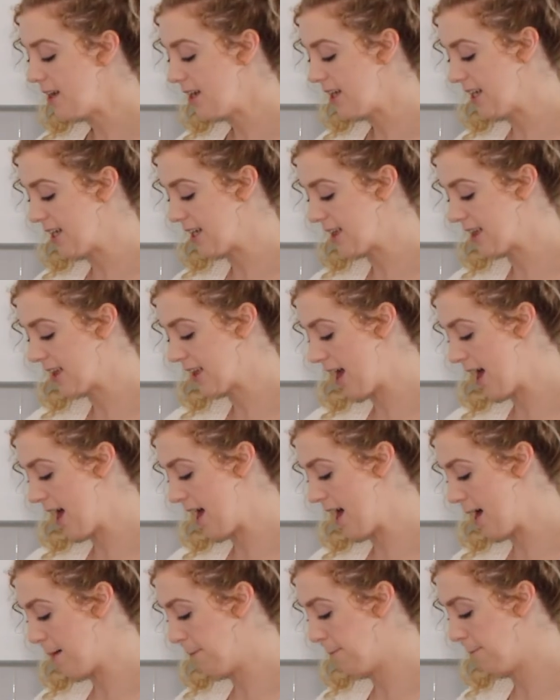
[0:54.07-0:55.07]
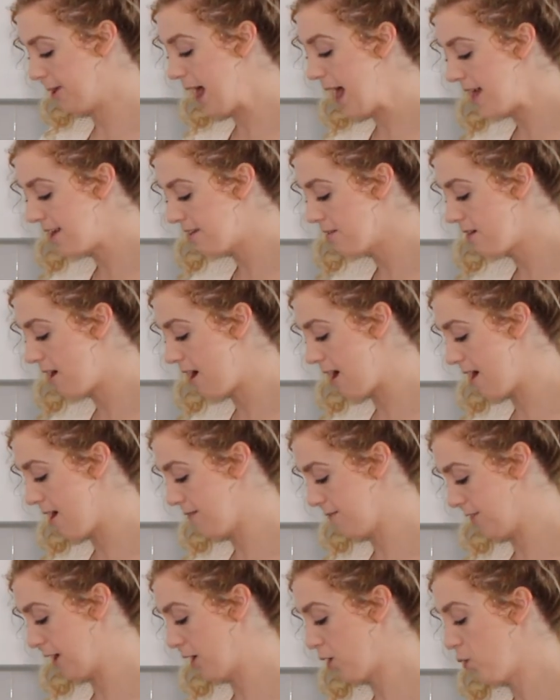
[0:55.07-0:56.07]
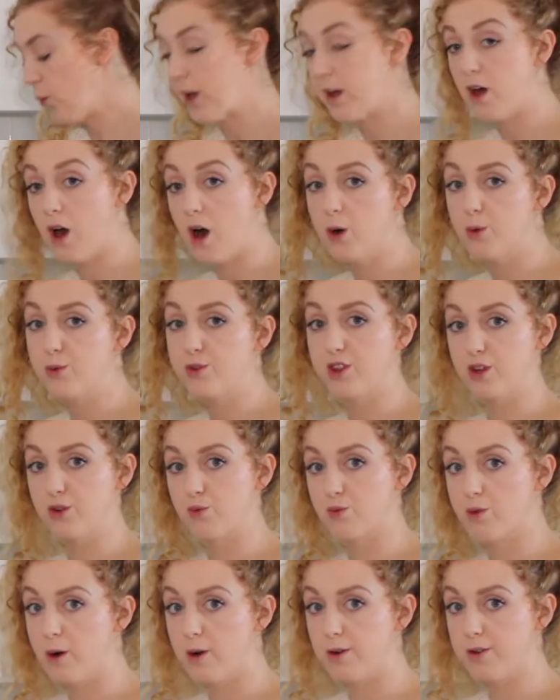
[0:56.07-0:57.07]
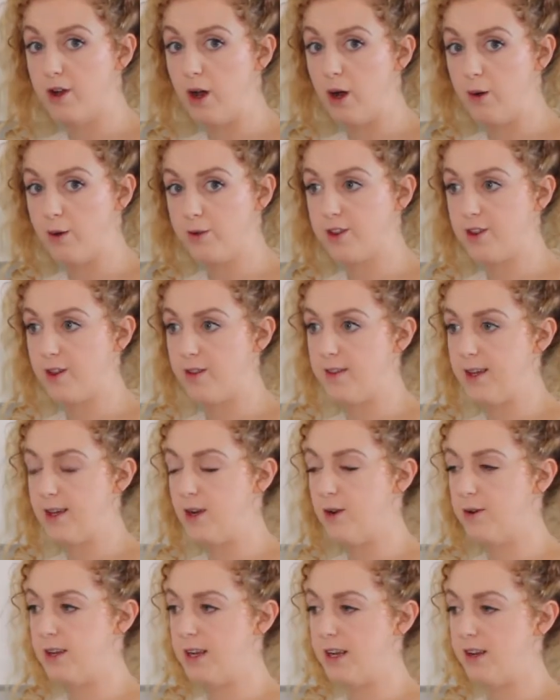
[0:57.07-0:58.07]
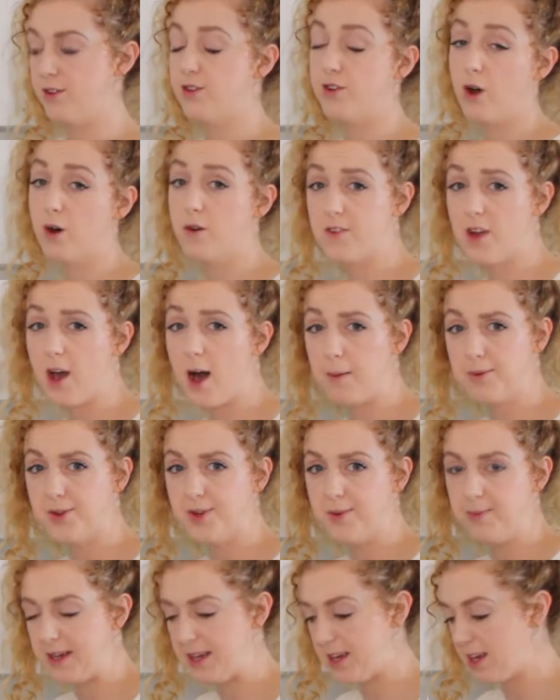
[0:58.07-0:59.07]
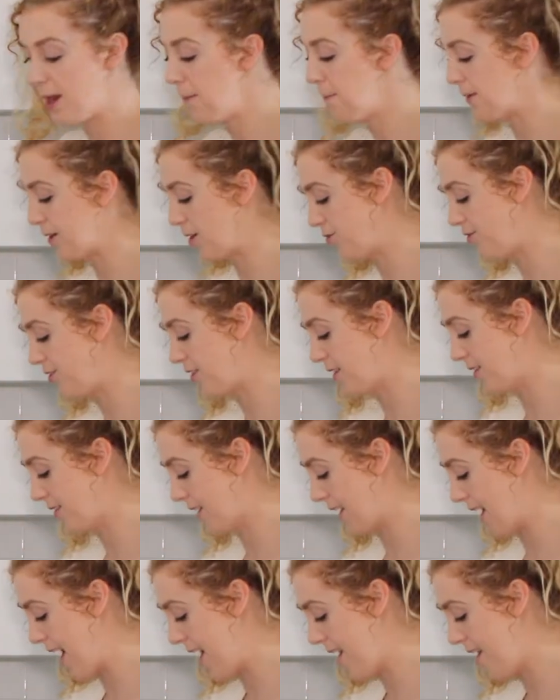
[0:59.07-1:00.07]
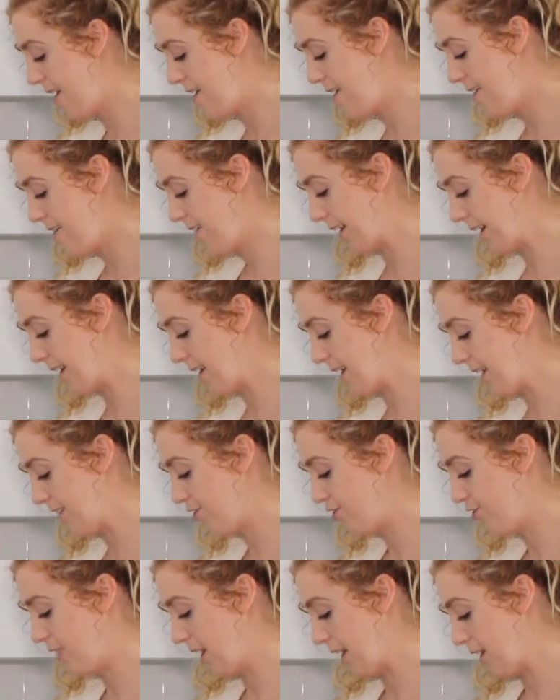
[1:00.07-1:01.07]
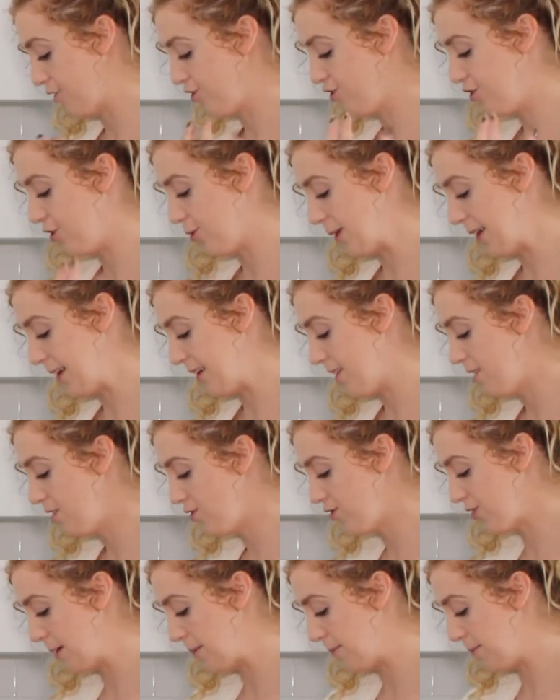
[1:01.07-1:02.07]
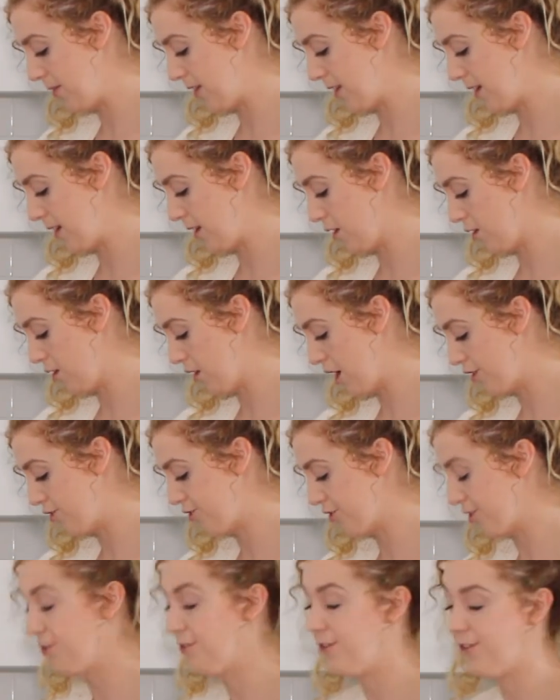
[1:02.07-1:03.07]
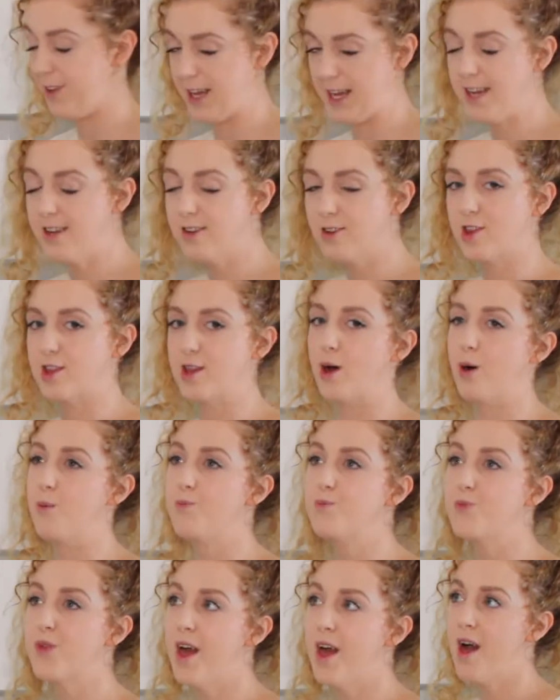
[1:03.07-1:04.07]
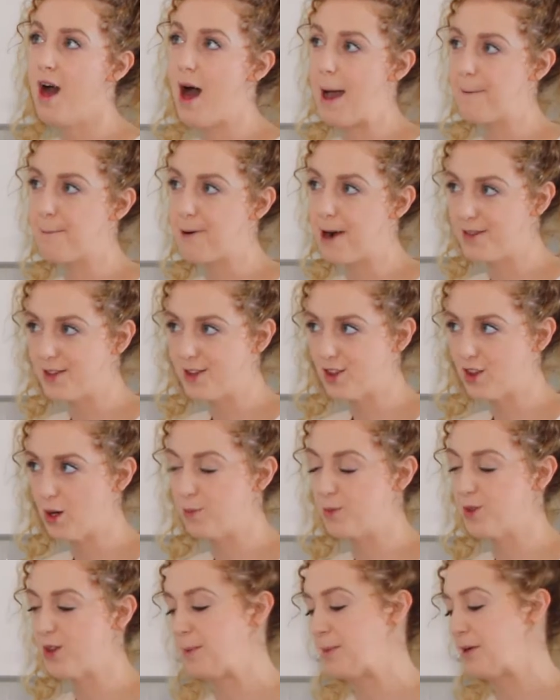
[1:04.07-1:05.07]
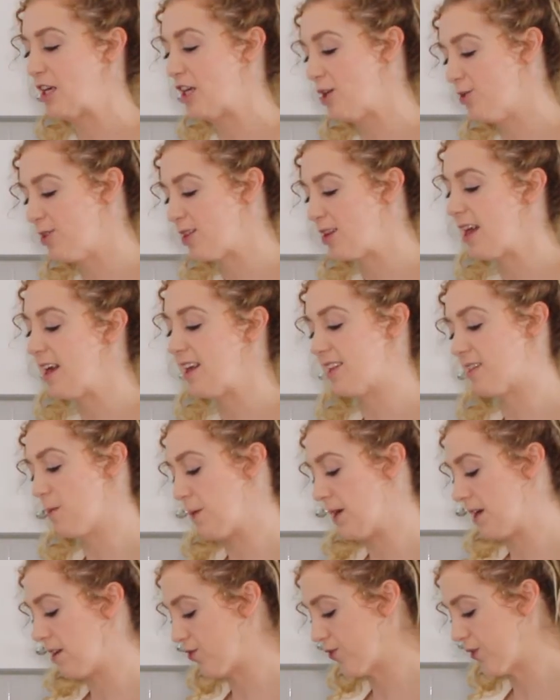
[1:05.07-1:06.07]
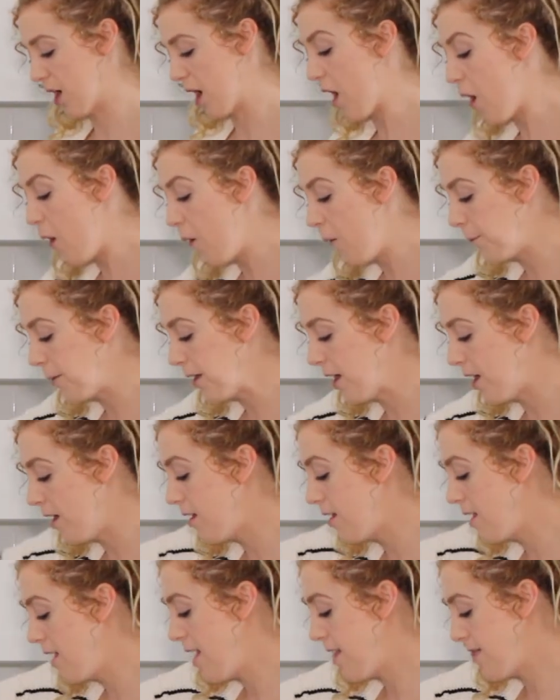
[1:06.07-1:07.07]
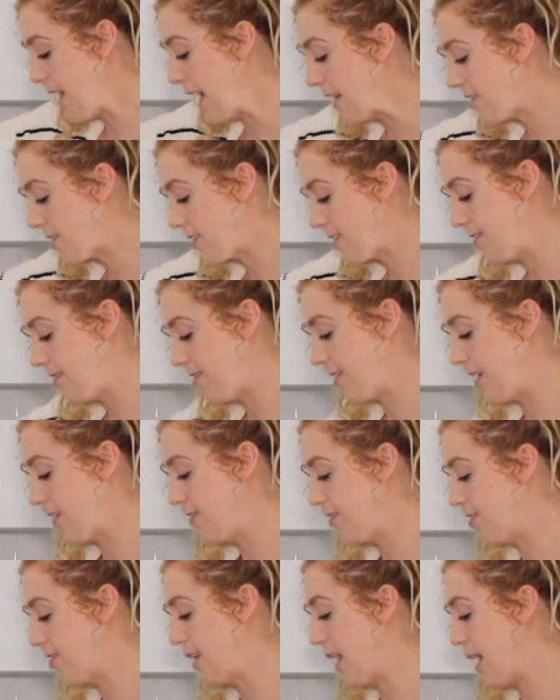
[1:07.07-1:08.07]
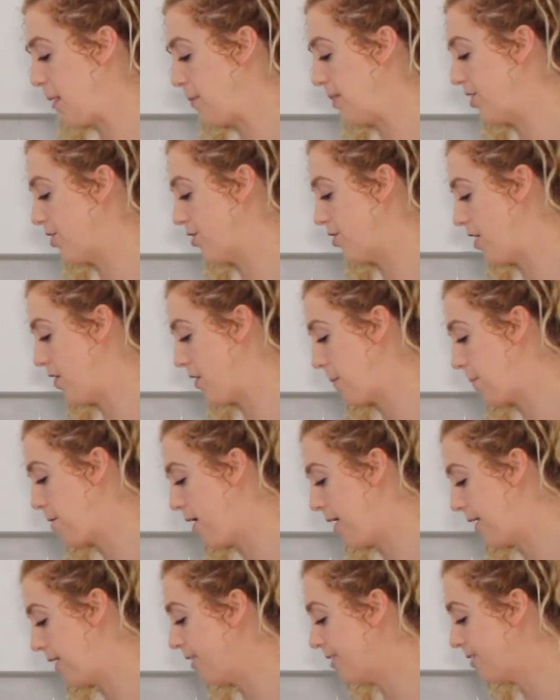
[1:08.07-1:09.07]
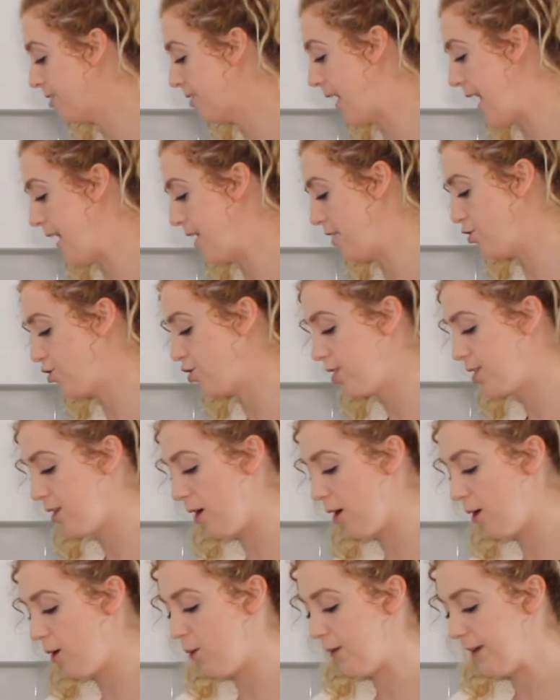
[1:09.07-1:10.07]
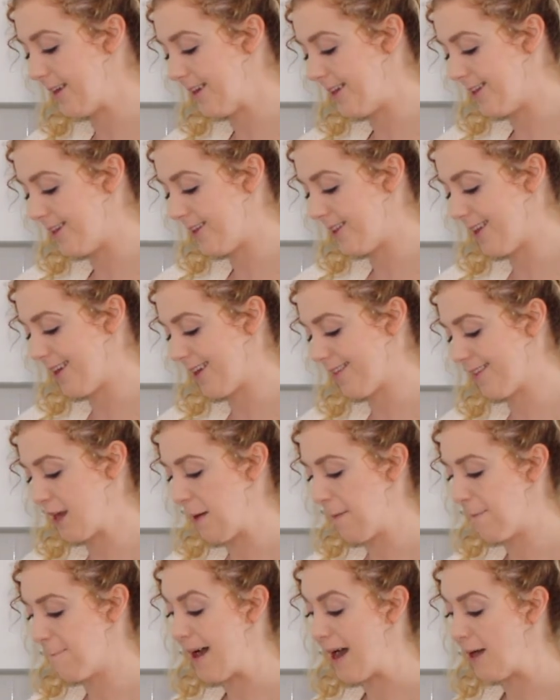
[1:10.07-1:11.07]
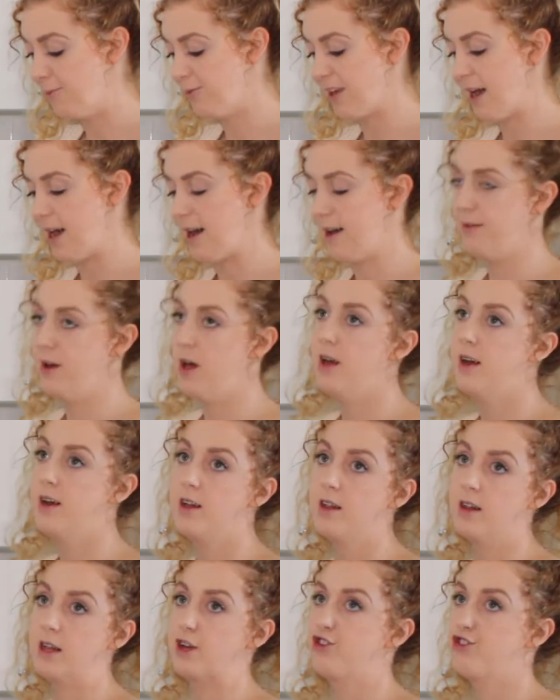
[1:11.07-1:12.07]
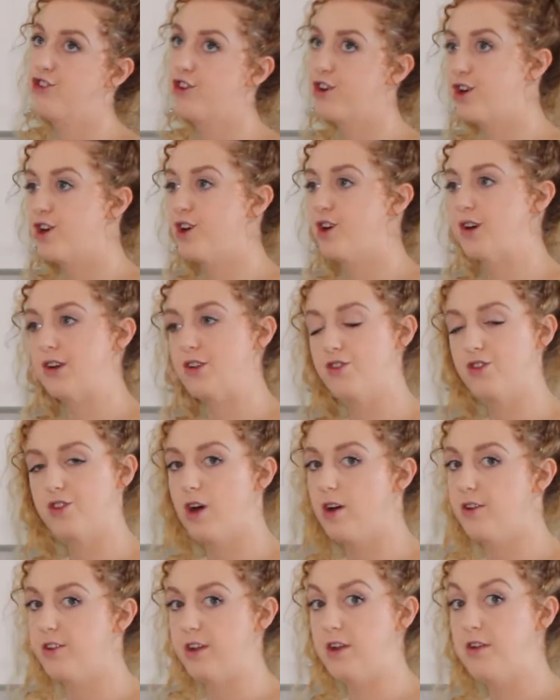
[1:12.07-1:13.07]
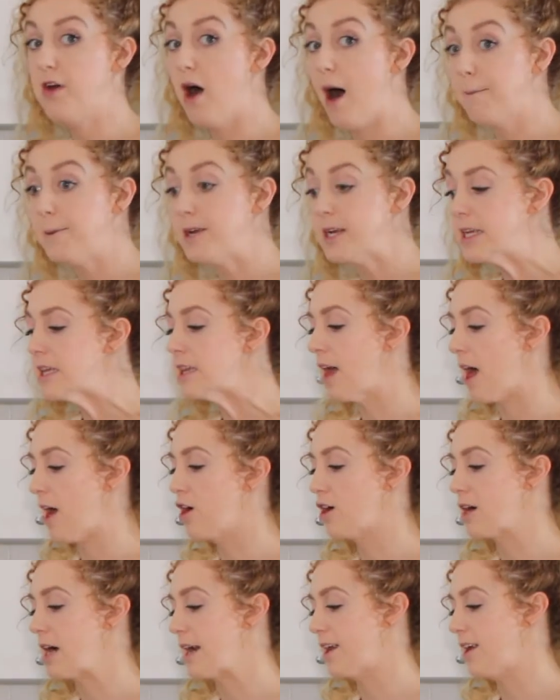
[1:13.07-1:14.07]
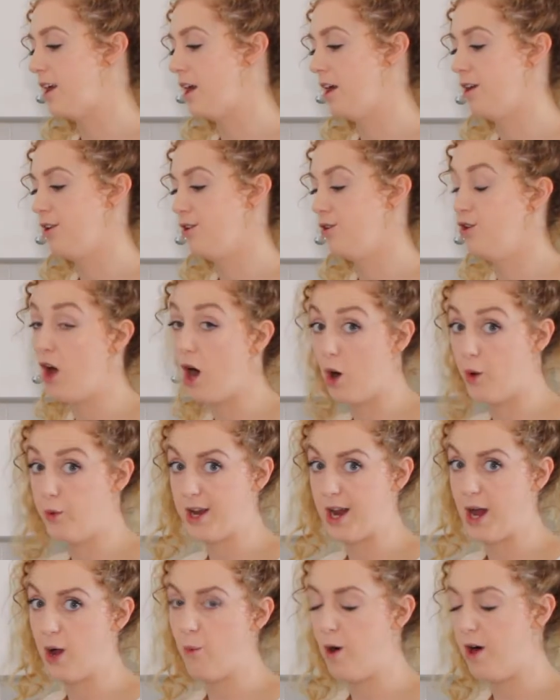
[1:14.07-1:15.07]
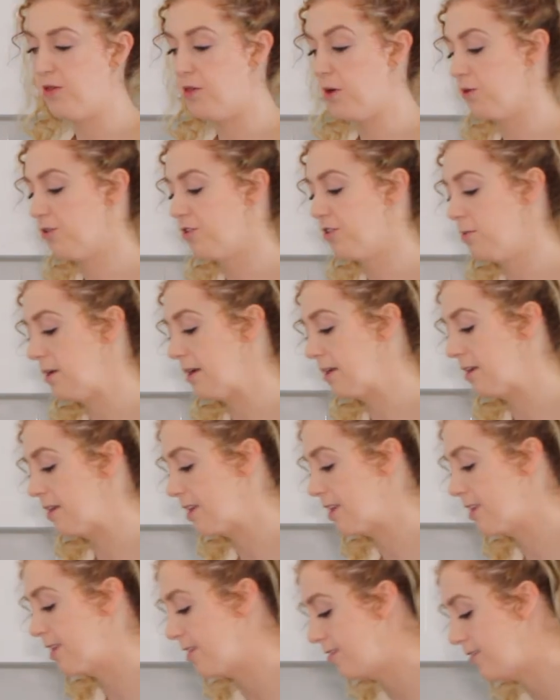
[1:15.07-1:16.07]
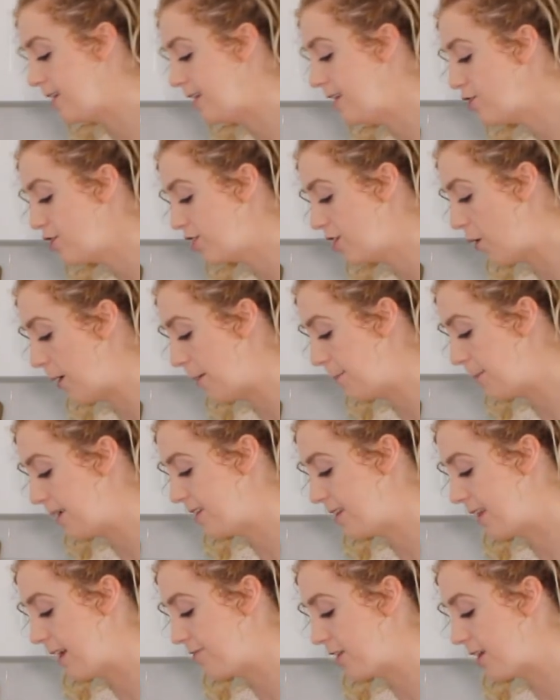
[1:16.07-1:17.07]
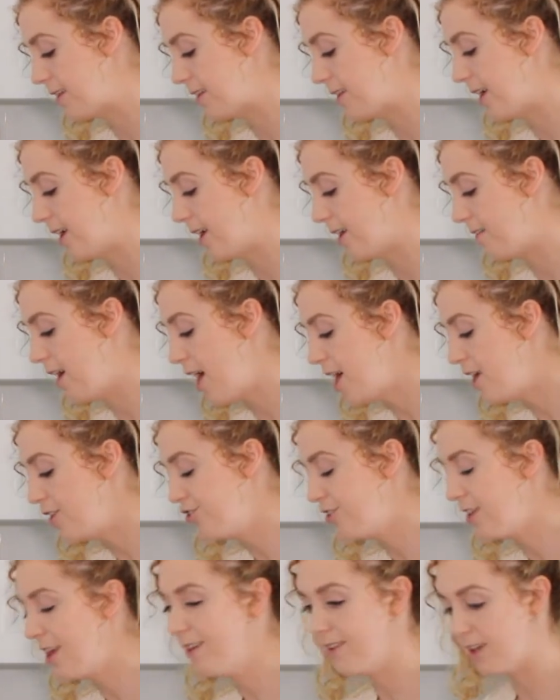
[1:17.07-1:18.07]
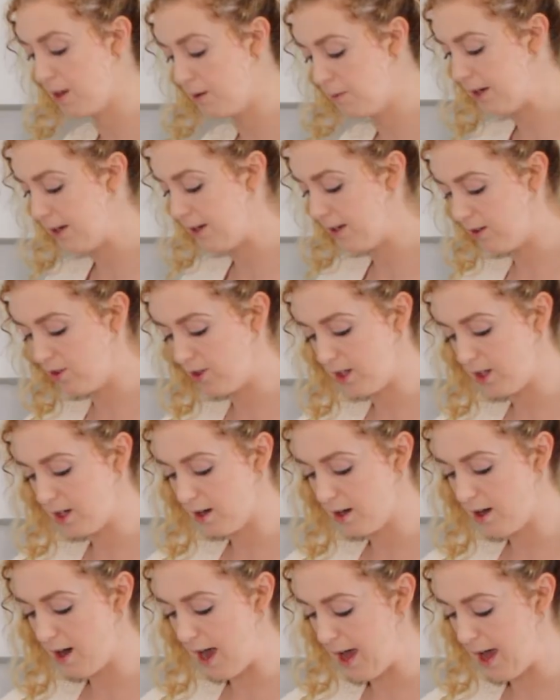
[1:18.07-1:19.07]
It's a blend of like quick oats and rolled oats so that you don't need a stovetop to make it, but you still get like a nice like chewiness from the larger flakes. So I brought this home, so I'm going to use it as the base for our oatmeal. That's going to stay the same as our other products, and so is like the amount of like sugar and salt and toppings. I already know that I want those to be consistent, so it makes everything just a little bit easier